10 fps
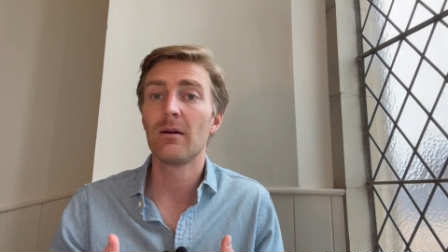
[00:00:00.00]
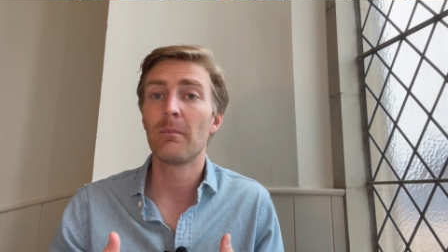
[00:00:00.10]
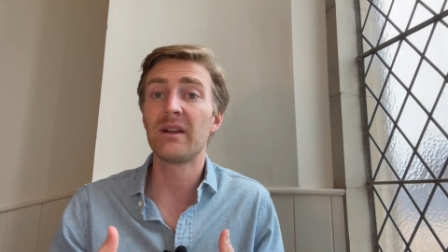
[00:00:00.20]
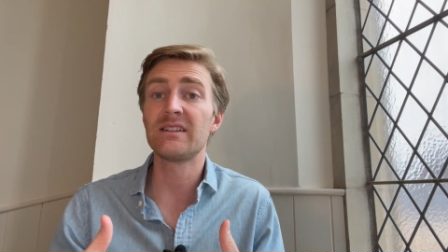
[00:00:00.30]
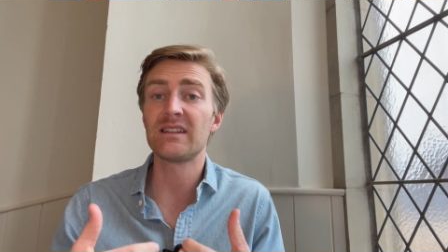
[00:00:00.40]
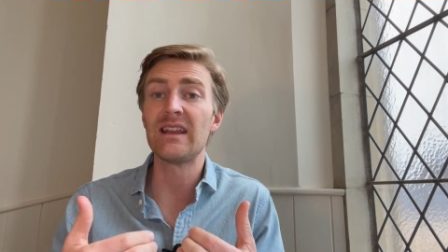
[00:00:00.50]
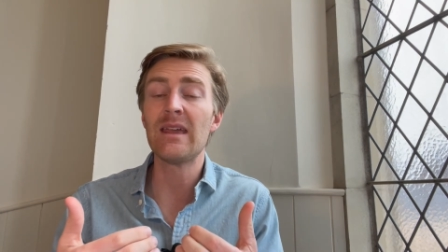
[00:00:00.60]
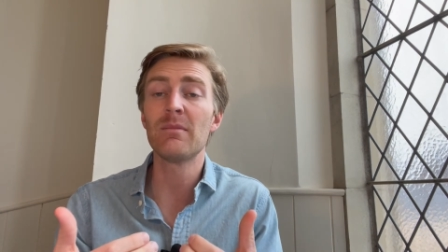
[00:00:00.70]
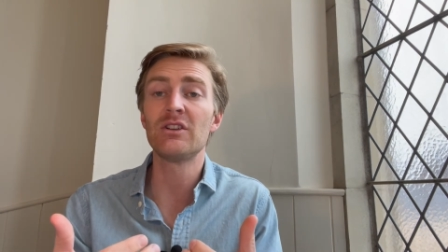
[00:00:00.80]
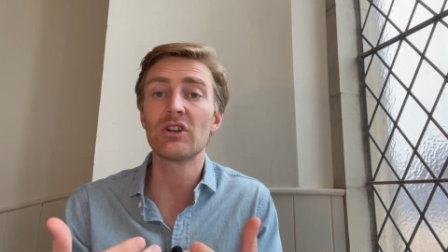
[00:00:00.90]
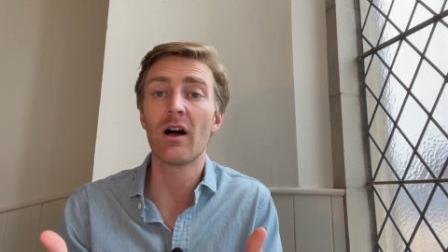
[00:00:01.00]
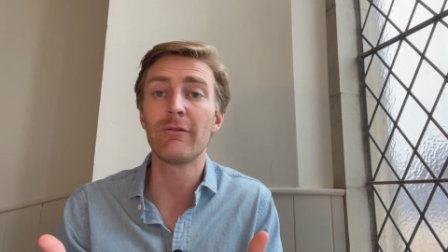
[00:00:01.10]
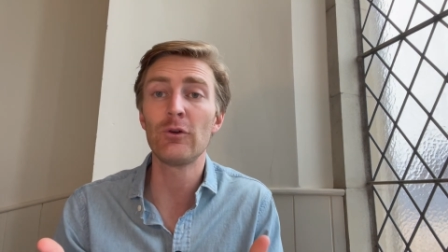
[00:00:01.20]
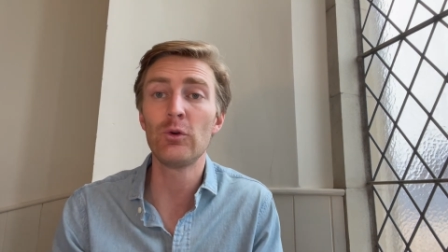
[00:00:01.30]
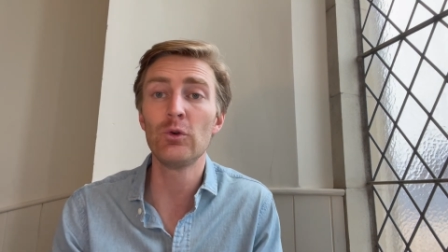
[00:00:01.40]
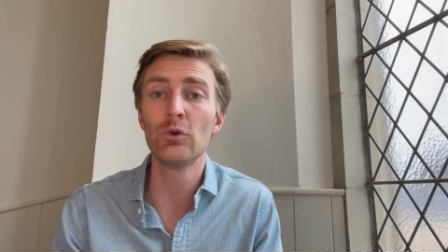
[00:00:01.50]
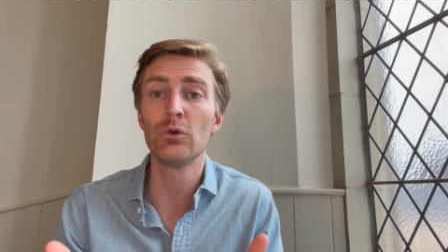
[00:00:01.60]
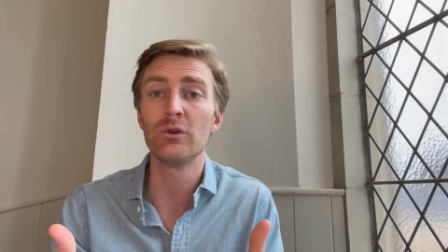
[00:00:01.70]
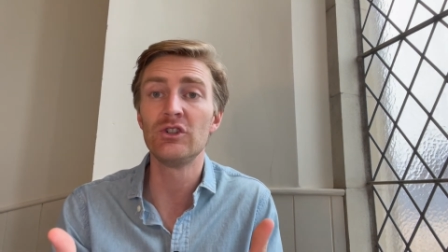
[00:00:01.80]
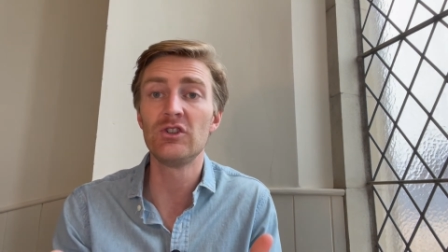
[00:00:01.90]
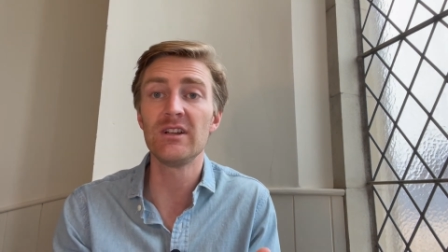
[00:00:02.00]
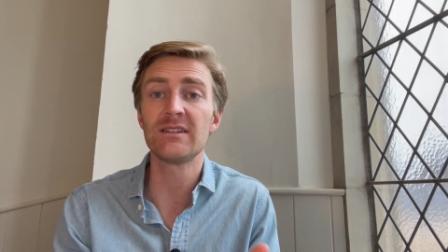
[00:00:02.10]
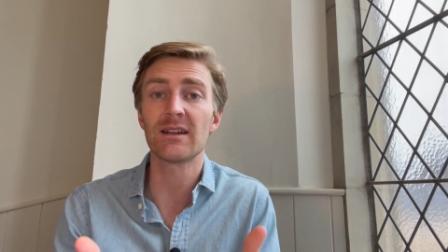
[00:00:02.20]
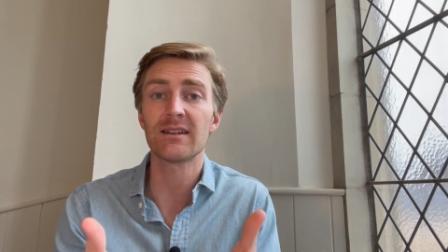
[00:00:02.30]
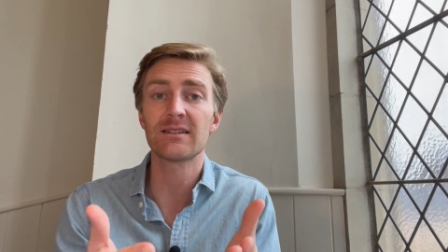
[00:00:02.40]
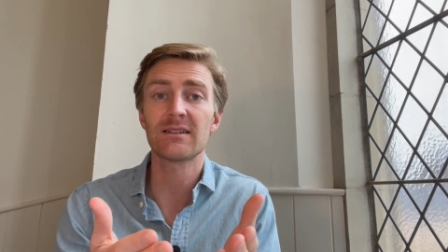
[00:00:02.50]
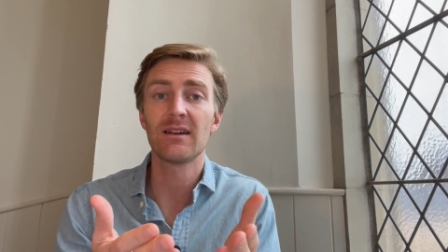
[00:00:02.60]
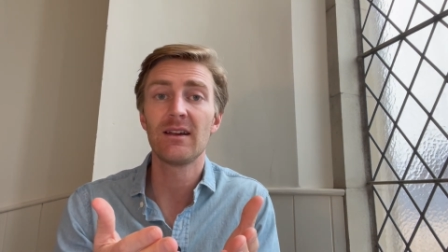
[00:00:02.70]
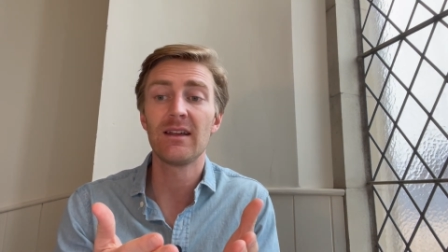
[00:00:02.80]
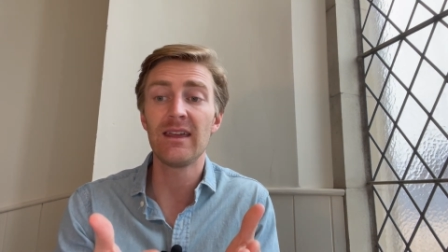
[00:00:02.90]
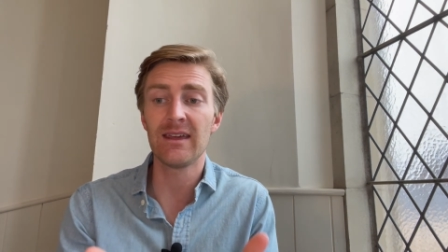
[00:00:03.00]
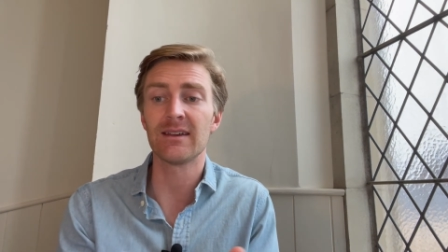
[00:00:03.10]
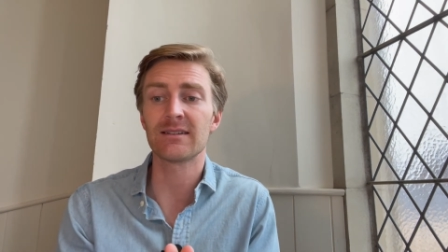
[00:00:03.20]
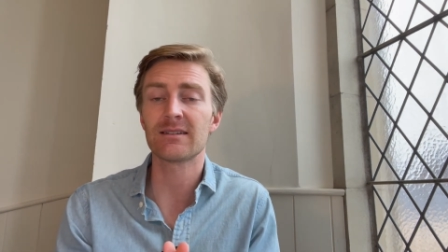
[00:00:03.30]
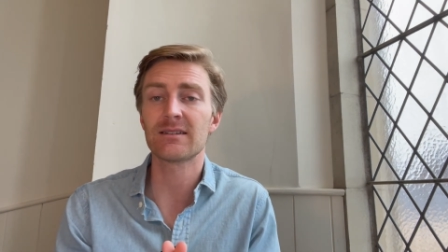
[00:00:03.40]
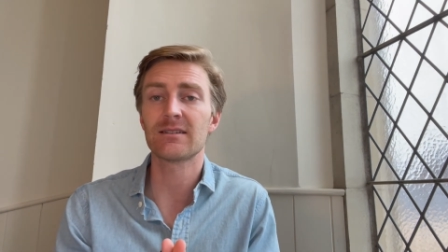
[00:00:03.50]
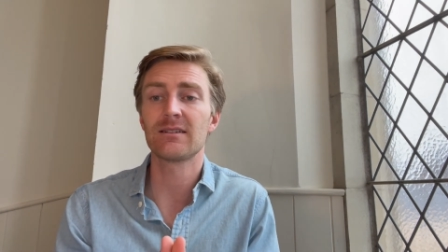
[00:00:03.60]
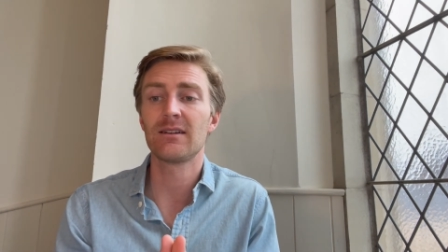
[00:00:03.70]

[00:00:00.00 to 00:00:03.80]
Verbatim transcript: but it's an image of who Jesus is.